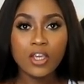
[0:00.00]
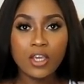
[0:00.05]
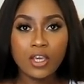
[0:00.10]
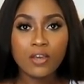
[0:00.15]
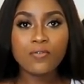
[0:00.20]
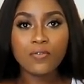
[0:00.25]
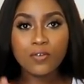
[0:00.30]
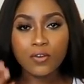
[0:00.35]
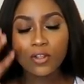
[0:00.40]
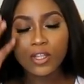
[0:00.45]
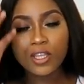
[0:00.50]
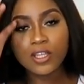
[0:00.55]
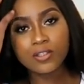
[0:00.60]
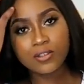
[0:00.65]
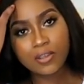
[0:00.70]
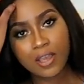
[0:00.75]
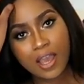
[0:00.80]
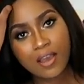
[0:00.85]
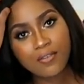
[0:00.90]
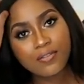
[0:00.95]
if you need
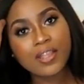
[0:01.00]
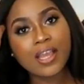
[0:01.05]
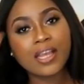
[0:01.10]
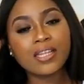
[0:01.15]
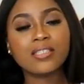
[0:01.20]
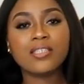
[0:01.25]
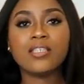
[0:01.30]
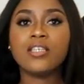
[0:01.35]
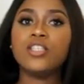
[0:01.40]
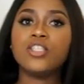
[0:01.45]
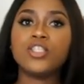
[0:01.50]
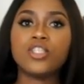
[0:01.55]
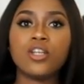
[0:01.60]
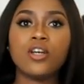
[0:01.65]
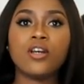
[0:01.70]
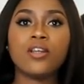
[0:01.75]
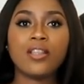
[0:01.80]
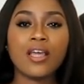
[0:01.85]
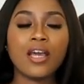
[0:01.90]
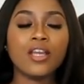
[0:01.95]
to have that
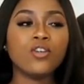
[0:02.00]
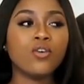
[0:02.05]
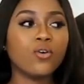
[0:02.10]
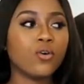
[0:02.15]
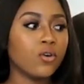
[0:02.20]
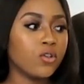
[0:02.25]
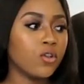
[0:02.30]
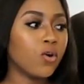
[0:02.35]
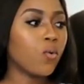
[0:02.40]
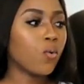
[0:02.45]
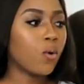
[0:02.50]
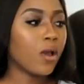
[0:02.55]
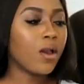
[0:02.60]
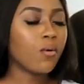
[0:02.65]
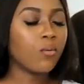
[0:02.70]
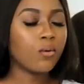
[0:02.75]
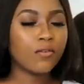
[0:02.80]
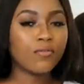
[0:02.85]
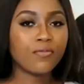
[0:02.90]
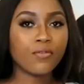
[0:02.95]
t-shirt that you're gonna
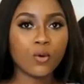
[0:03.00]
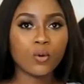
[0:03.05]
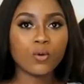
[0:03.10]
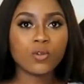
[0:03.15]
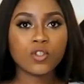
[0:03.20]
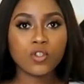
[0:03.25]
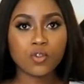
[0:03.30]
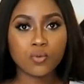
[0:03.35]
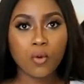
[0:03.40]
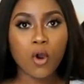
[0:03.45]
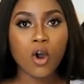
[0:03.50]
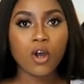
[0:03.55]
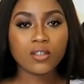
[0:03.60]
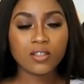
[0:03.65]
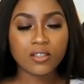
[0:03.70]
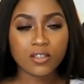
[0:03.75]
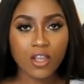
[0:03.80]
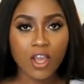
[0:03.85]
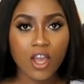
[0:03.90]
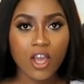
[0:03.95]
wear with your smart
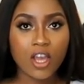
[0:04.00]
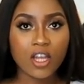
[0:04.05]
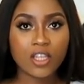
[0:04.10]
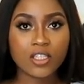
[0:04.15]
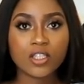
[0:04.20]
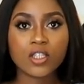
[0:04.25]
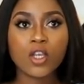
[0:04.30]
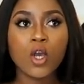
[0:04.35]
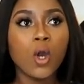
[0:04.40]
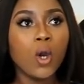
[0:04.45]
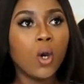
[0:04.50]
skirts